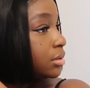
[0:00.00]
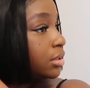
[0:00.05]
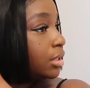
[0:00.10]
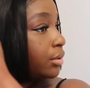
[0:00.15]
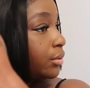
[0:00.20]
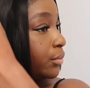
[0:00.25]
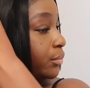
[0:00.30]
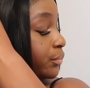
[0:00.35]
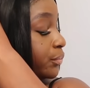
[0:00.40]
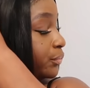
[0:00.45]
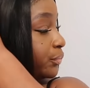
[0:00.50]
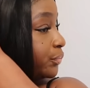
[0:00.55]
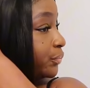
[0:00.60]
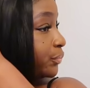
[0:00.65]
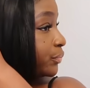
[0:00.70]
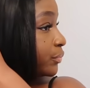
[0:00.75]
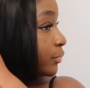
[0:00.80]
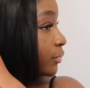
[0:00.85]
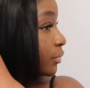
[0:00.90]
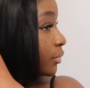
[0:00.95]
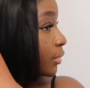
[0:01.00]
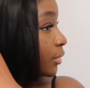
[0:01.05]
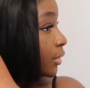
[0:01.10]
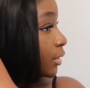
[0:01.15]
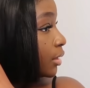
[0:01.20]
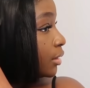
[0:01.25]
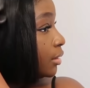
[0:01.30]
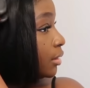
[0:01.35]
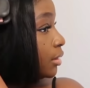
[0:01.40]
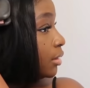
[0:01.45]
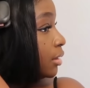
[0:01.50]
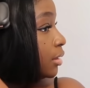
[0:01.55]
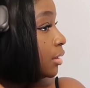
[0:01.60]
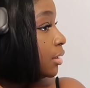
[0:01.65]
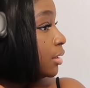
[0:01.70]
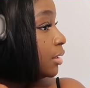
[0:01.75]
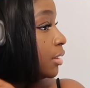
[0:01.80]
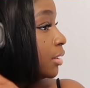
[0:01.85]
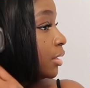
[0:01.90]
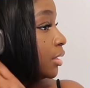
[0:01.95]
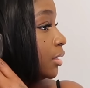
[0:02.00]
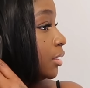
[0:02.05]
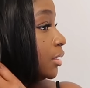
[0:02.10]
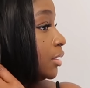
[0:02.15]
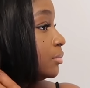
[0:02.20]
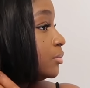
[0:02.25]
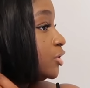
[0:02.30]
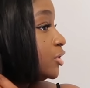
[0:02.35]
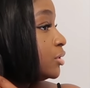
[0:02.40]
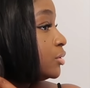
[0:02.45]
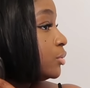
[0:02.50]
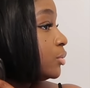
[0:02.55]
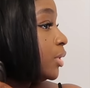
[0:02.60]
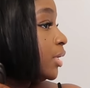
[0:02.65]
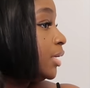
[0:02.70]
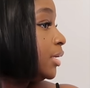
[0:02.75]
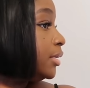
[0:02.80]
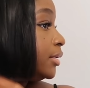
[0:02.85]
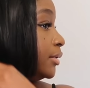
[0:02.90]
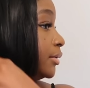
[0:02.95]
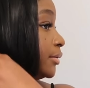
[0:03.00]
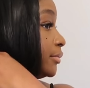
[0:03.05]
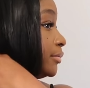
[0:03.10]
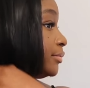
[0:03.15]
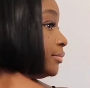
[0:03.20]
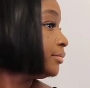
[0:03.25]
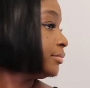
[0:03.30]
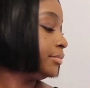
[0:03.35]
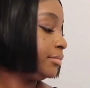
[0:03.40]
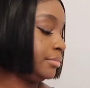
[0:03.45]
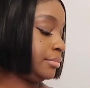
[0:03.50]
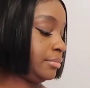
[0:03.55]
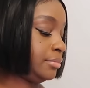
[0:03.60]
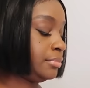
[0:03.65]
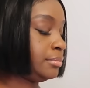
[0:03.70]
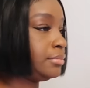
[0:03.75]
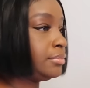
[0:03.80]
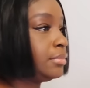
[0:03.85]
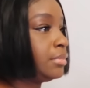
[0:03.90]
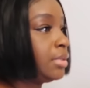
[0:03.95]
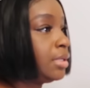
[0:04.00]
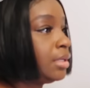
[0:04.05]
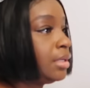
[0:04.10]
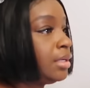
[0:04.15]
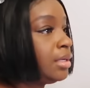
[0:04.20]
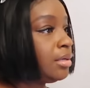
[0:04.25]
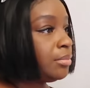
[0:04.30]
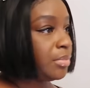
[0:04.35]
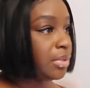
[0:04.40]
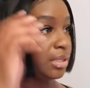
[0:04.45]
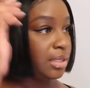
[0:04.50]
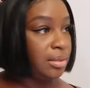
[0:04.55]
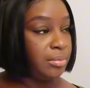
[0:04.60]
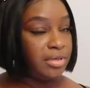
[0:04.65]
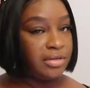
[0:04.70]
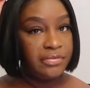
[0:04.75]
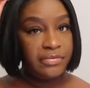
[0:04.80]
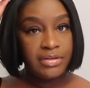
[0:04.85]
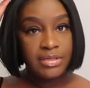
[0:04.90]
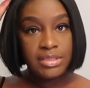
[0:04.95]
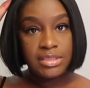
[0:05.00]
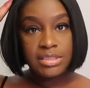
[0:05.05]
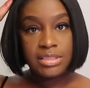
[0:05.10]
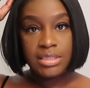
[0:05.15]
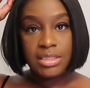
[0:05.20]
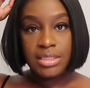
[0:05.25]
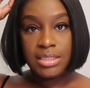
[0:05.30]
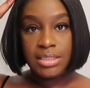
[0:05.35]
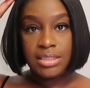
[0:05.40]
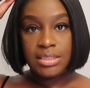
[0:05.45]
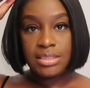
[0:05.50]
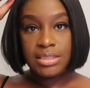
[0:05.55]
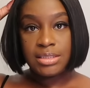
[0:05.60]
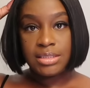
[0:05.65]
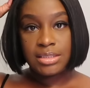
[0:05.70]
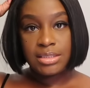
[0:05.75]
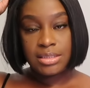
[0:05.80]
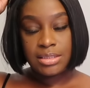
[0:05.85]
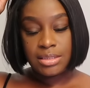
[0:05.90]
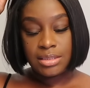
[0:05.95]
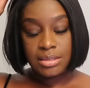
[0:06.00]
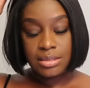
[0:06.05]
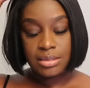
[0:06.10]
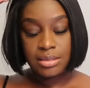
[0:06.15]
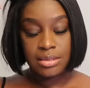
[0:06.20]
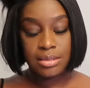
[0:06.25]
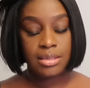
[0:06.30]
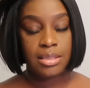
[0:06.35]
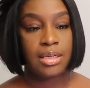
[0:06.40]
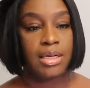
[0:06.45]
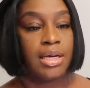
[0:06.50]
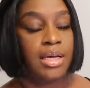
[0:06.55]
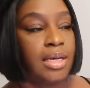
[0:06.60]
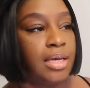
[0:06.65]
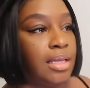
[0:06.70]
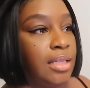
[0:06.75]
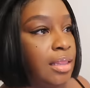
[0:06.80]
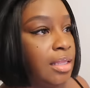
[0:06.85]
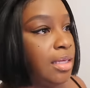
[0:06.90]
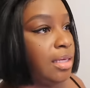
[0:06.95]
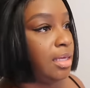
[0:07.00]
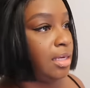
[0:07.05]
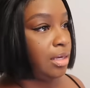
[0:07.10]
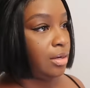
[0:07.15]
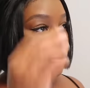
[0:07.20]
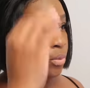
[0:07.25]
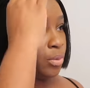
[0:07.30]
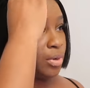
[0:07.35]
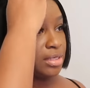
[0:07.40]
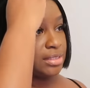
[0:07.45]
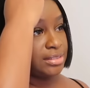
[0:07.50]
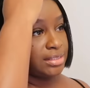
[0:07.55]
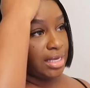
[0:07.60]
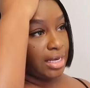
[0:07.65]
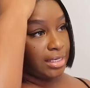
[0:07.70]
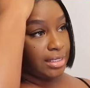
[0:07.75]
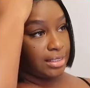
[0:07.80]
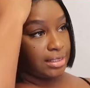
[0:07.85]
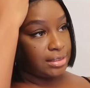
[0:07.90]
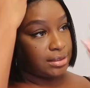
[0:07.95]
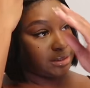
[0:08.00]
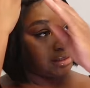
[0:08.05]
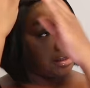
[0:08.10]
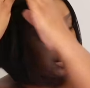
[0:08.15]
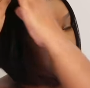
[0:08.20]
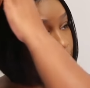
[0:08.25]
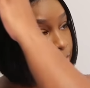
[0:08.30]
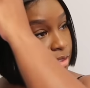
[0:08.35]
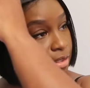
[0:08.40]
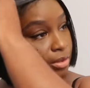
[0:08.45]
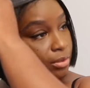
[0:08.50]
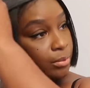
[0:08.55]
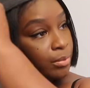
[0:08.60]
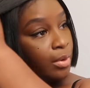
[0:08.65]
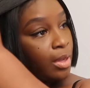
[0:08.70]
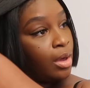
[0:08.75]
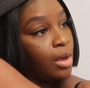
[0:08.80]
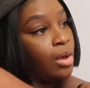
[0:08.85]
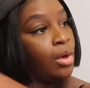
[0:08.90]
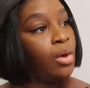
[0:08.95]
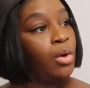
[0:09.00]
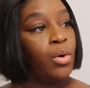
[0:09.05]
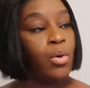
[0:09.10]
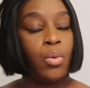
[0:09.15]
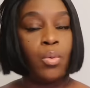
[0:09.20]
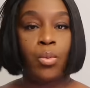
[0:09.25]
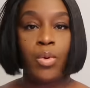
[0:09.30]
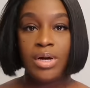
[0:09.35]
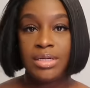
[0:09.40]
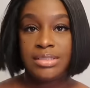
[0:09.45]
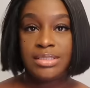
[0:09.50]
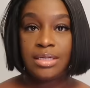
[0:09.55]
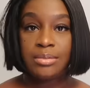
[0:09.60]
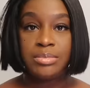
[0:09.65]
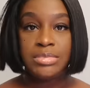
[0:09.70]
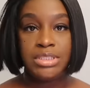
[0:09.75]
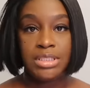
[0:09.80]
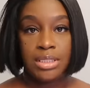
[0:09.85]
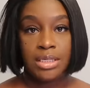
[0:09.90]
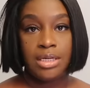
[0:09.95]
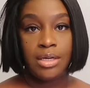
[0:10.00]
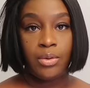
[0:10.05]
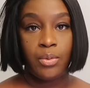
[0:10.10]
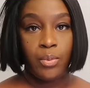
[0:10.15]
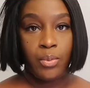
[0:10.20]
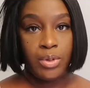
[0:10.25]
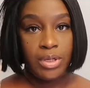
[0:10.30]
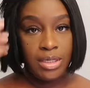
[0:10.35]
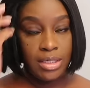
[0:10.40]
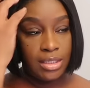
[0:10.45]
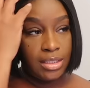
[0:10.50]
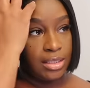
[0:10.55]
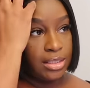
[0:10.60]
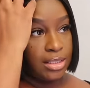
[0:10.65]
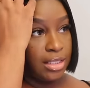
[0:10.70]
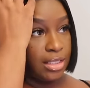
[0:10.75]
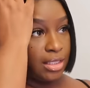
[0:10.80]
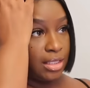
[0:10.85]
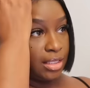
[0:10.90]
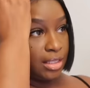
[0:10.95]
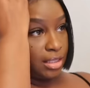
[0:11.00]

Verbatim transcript: So, girl, I'm just waiting. But let me finish this. And then once I get done, once I'm done with